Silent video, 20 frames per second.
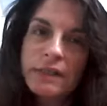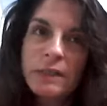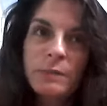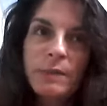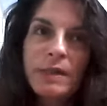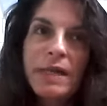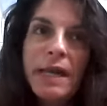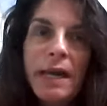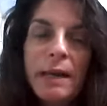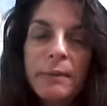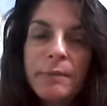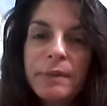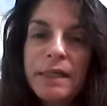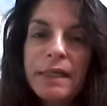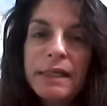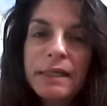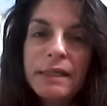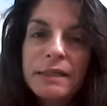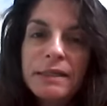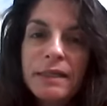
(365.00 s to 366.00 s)
that's been
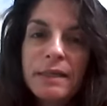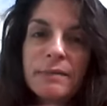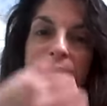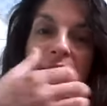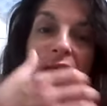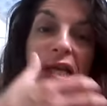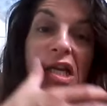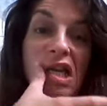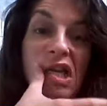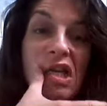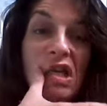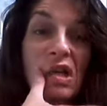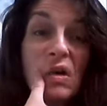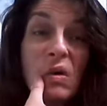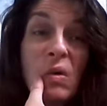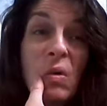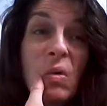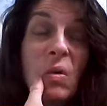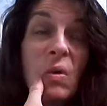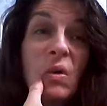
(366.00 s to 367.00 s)
happening is I'm taking a
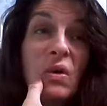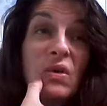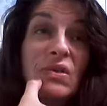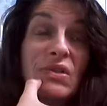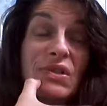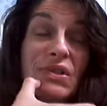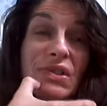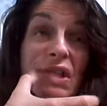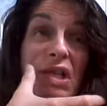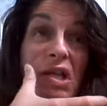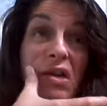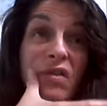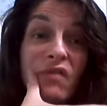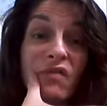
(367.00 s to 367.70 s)
course